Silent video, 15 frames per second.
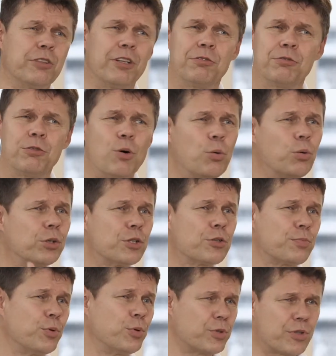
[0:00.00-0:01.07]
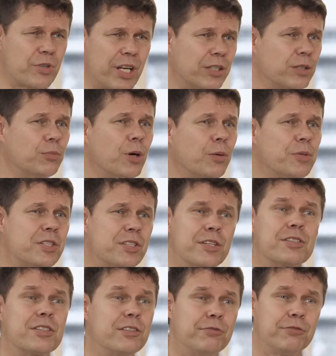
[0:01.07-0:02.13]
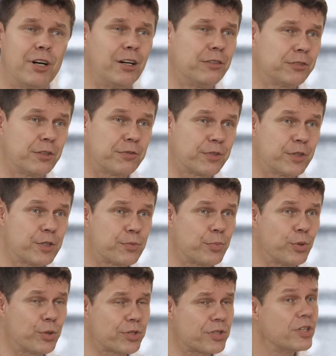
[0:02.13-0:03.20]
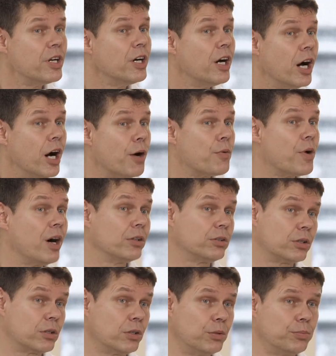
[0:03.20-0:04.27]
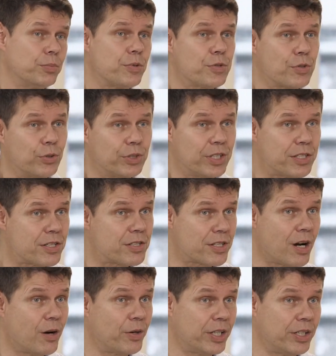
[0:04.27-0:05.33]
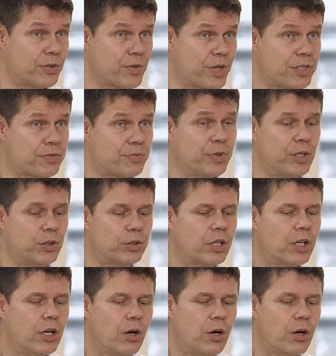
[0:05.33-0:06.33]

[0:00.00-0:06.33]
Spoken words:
fan, for all the sports, at the moment 65 different sports around the globe. So this is our interest. We look